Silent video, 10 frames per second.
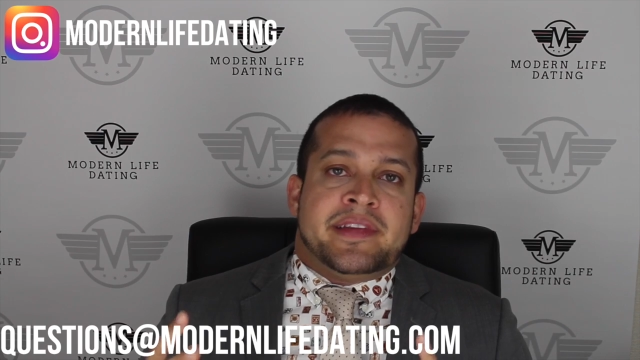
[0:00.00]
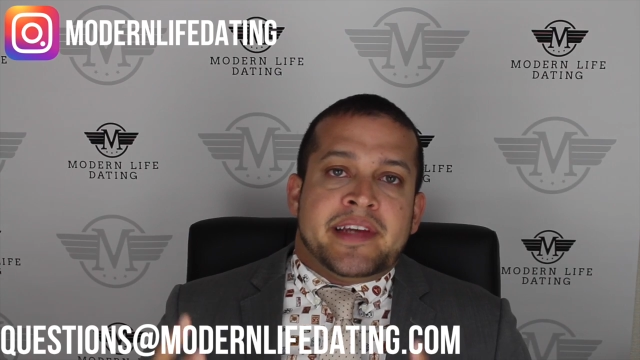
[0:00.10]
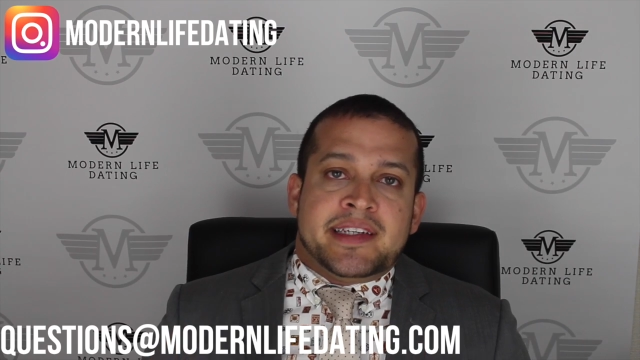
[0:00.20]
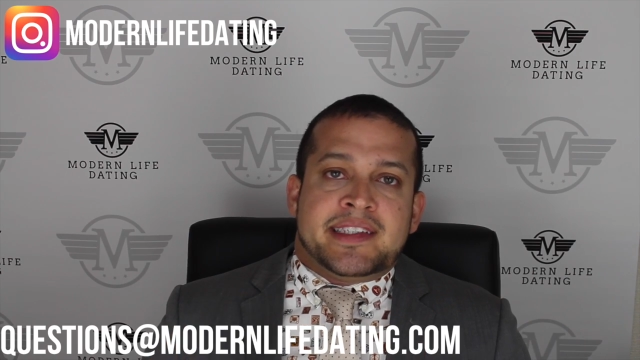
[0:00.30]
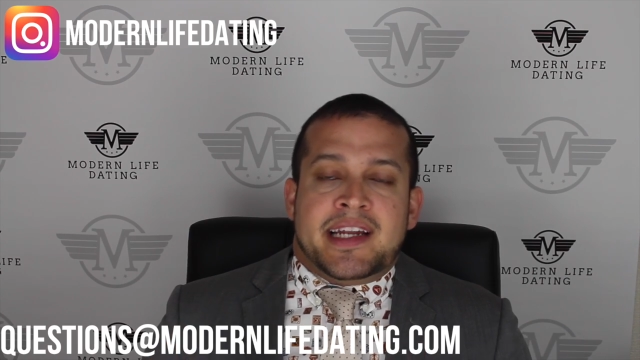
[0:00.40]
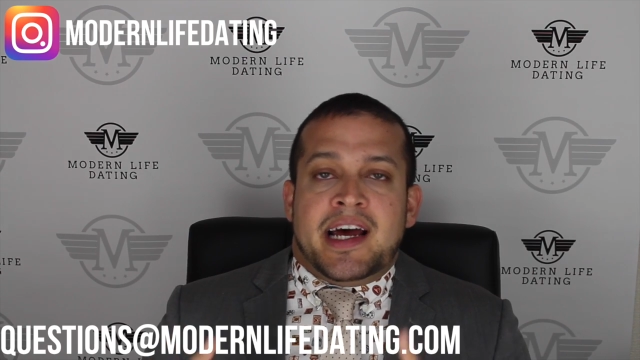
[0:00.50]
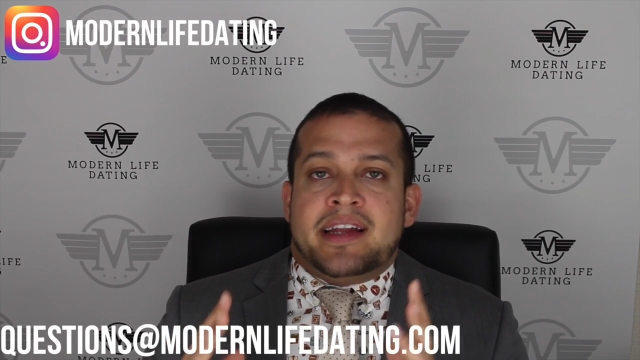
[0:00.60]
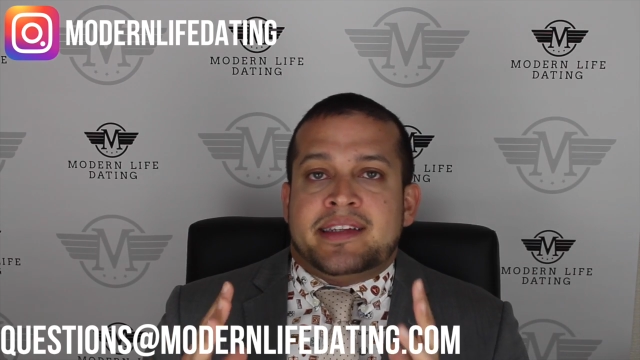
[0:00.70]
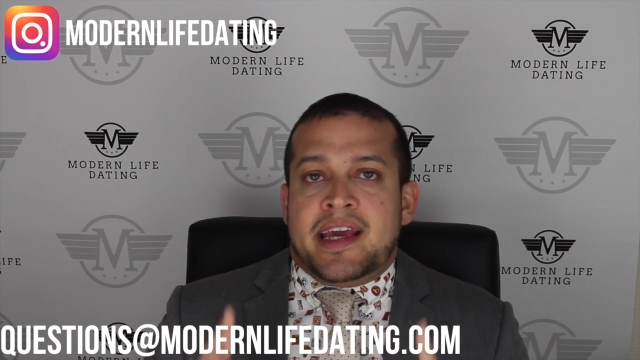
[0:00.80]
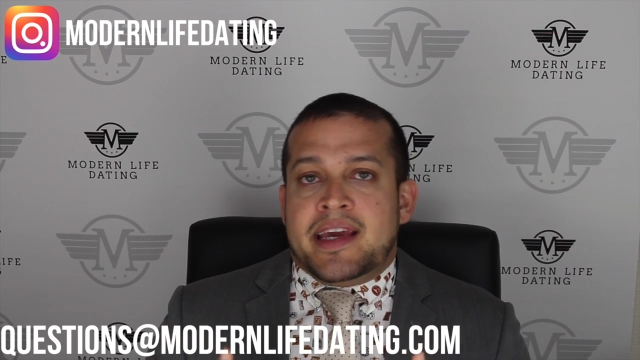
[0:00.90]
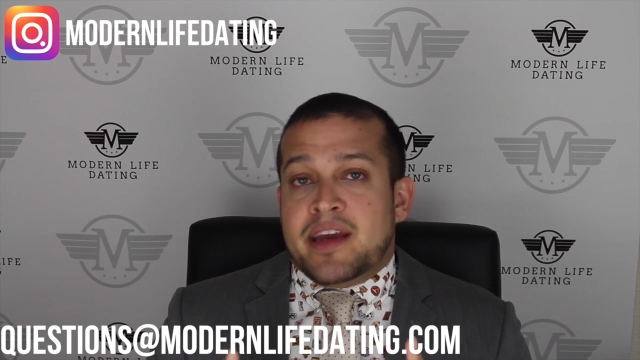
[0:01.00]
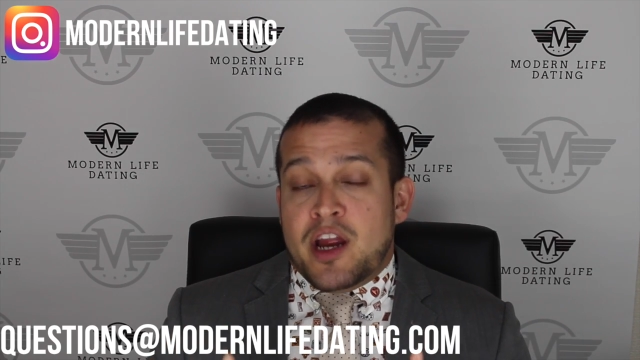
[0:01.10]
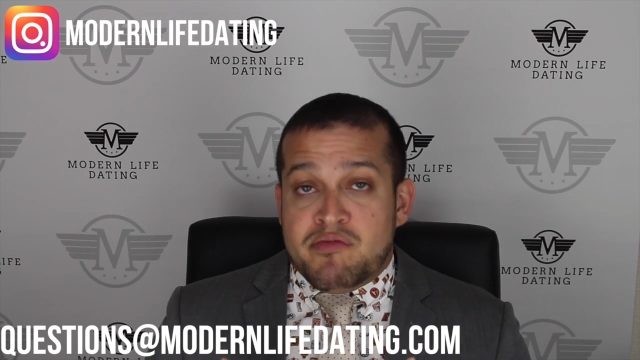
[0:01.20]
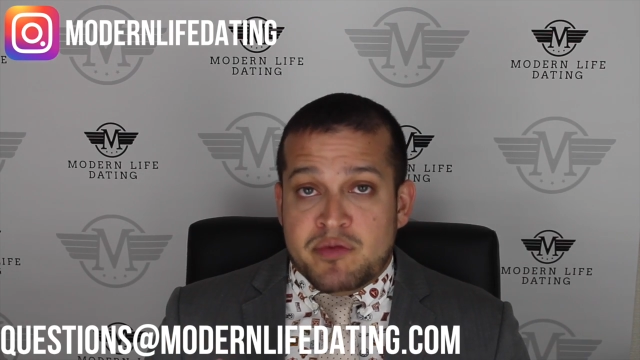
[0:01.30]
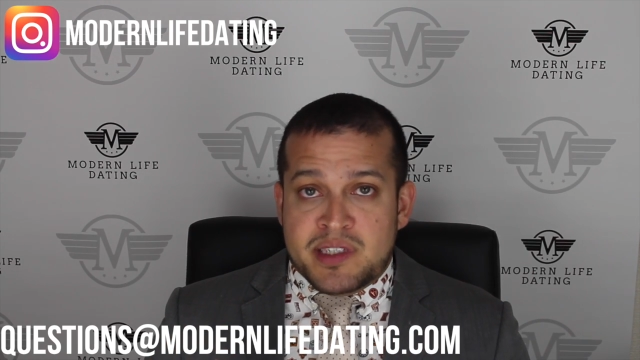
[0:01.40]
does not take
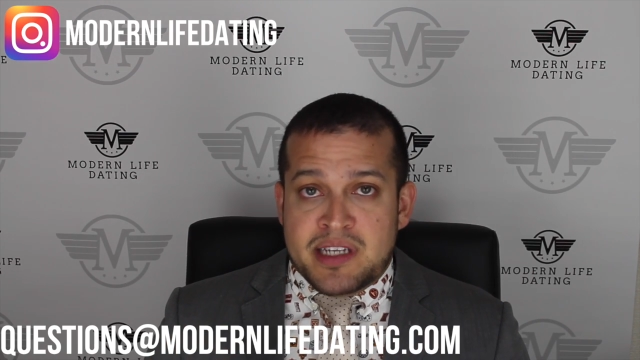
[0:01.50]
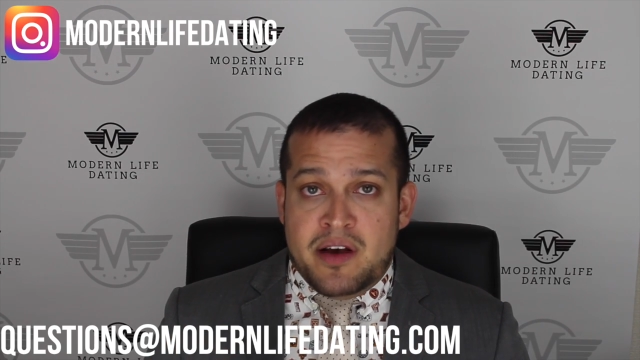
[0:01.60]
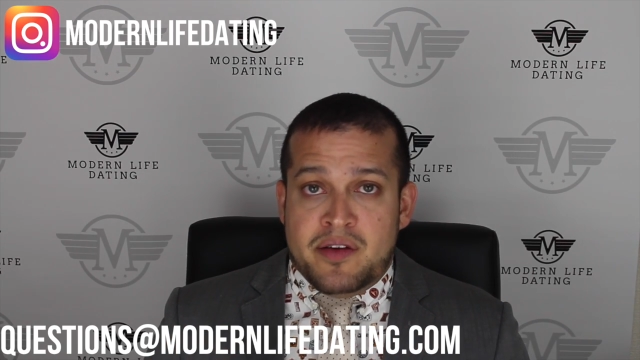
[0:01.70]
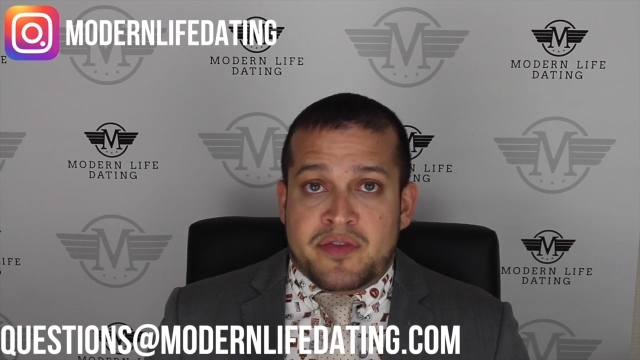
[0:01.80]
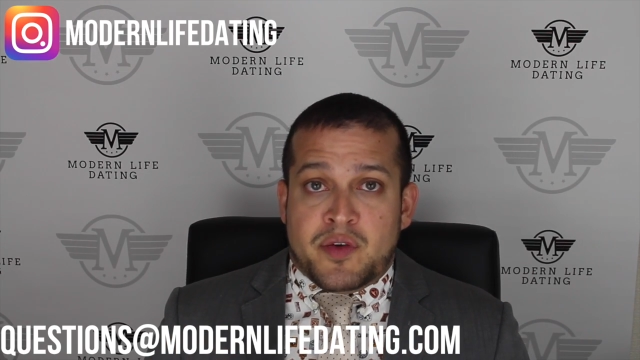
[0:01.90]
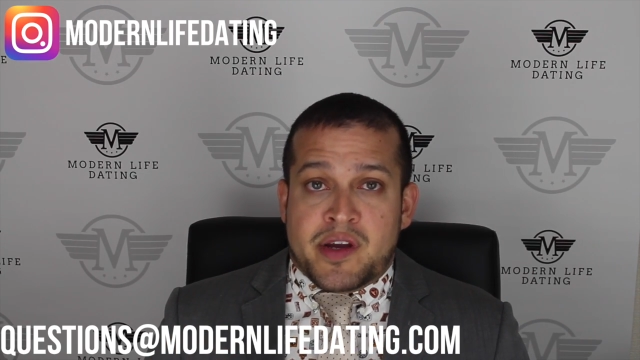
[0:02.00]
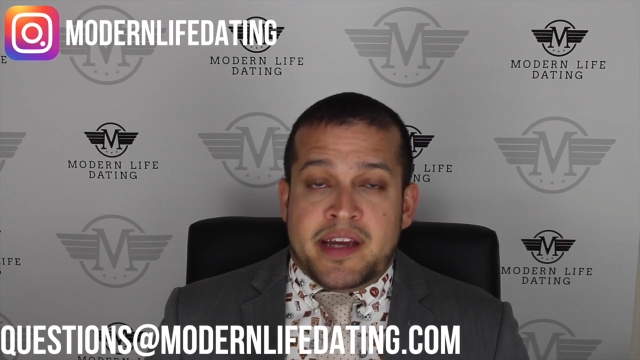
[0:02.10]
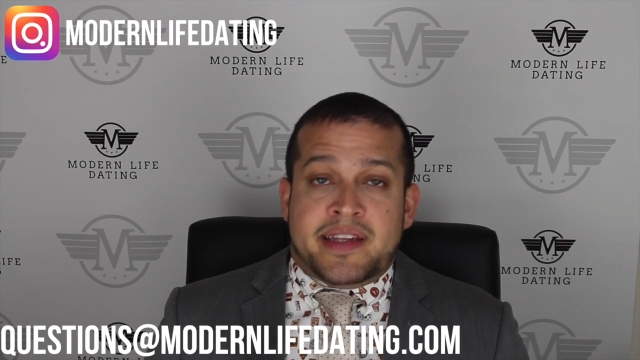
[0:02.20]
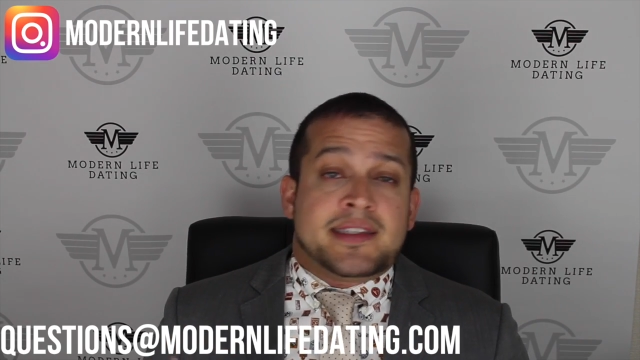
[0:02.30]
care of himself, okay?